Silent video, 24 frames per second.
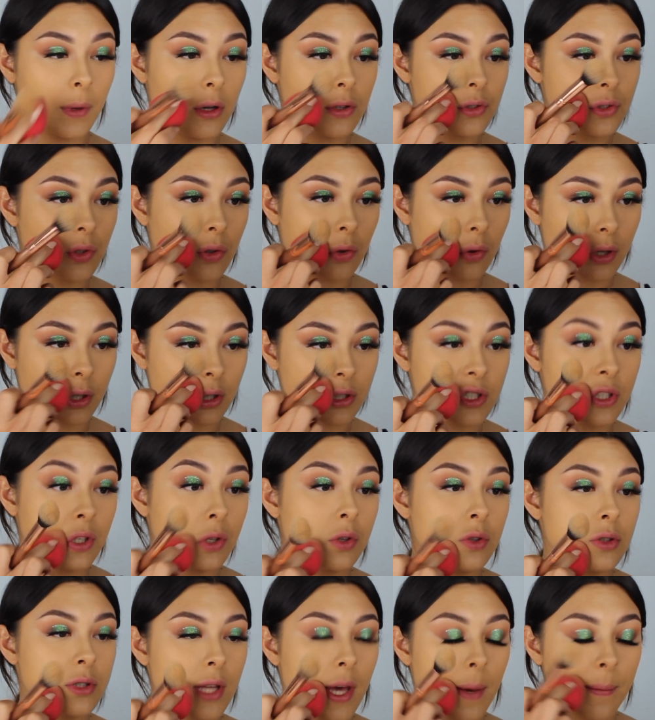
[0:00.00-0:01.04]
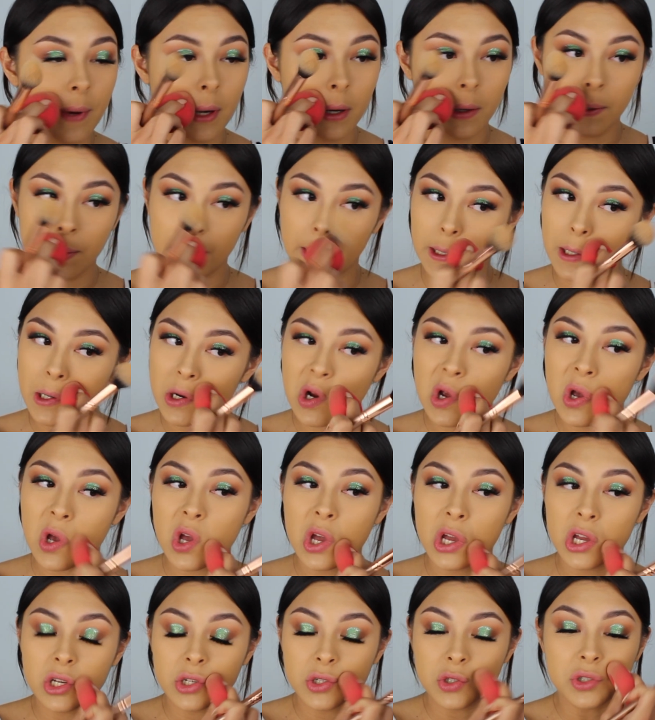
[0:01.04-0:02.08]
also going to use that powder
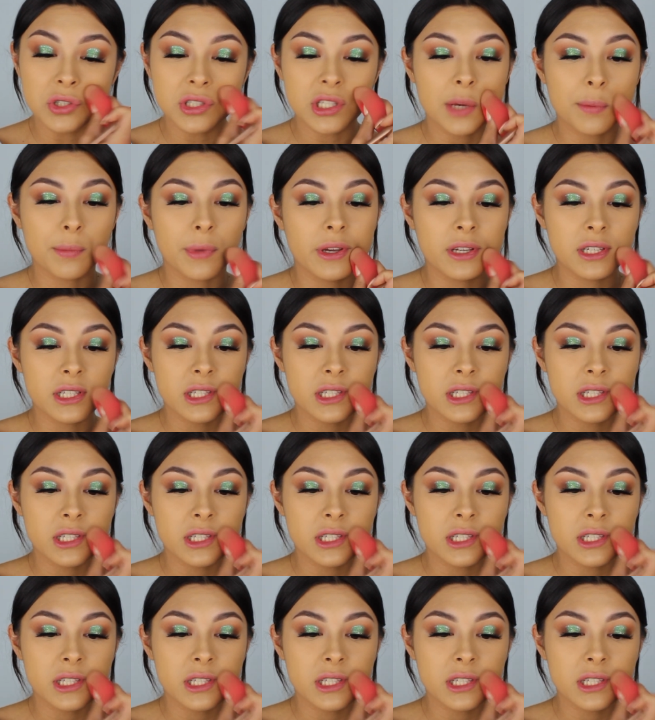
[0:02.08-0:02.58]
to set my